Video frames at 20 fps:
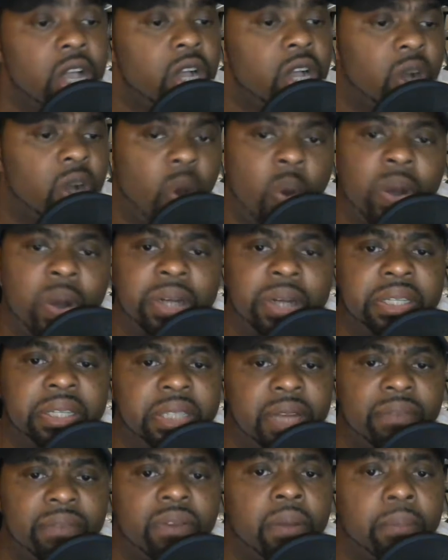going to
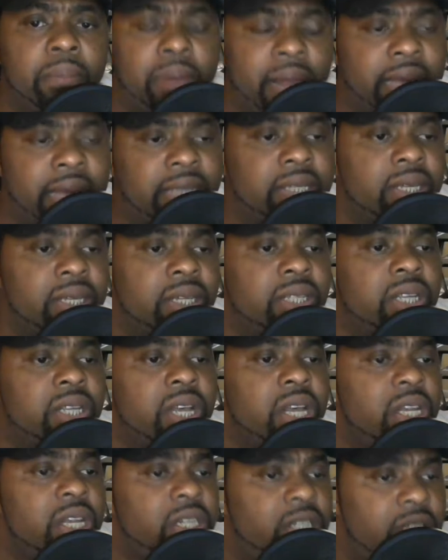different places,
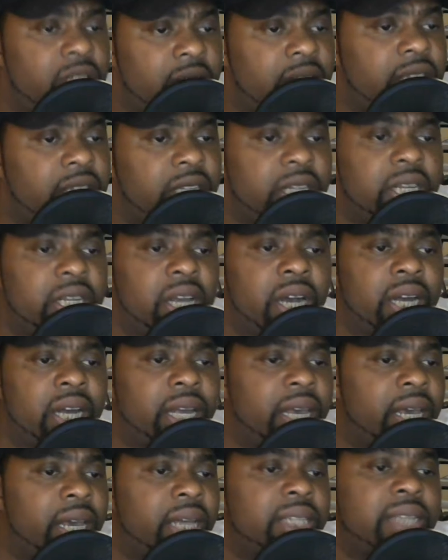teaching young
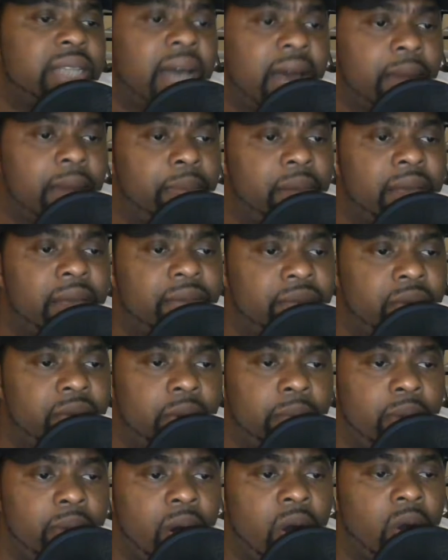kids how to play
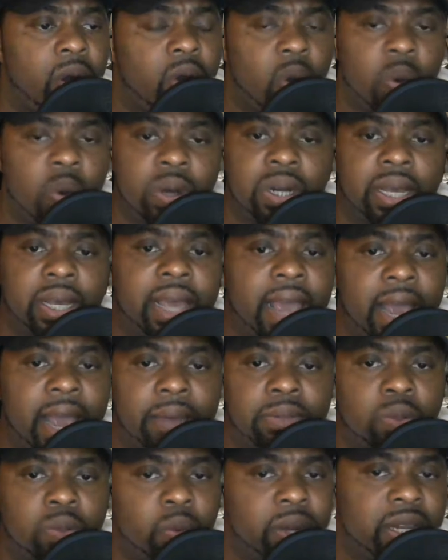football, going to
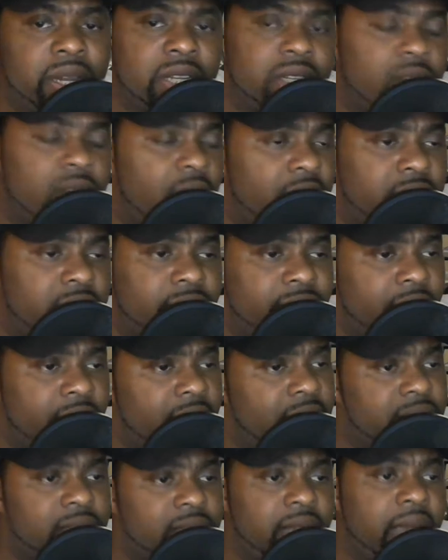camps, went to
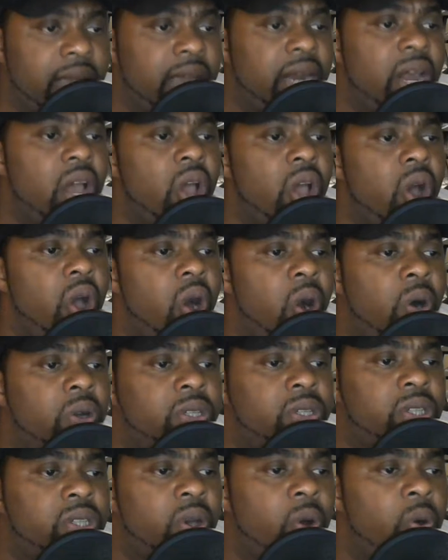Savannah State,
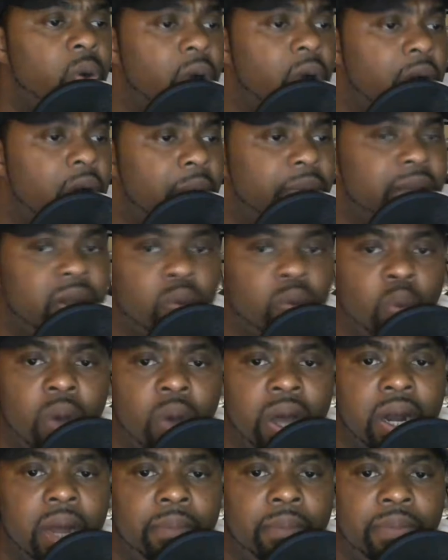also did
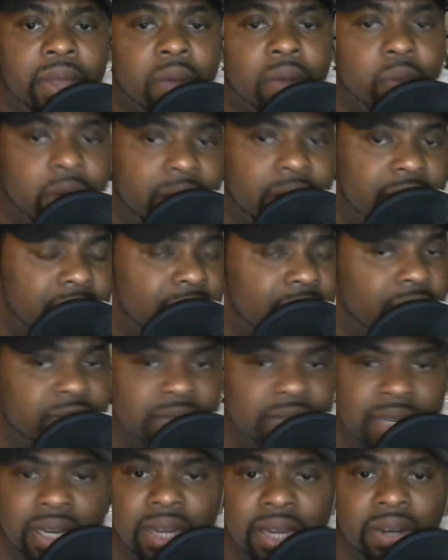one up there where he
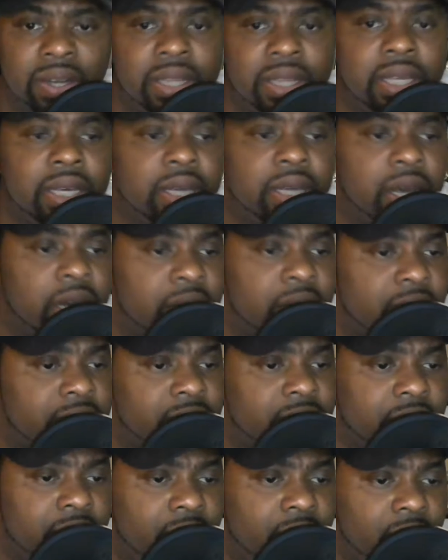lives near the
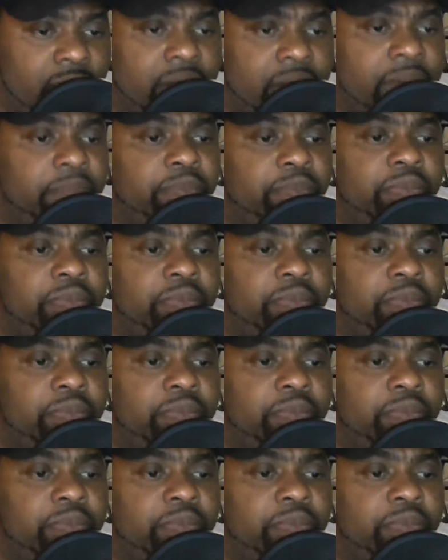Augusta area.